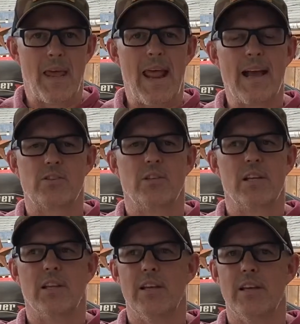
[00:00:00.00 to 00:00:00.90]
and
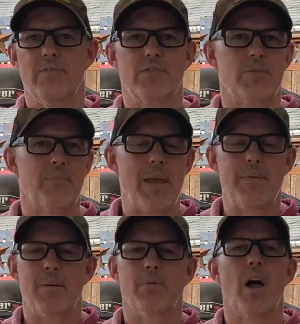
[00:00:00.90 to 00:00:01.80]
actually lived
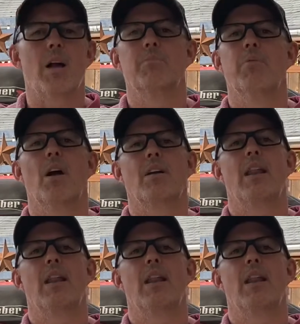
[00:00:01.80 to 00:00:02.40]
maybe a block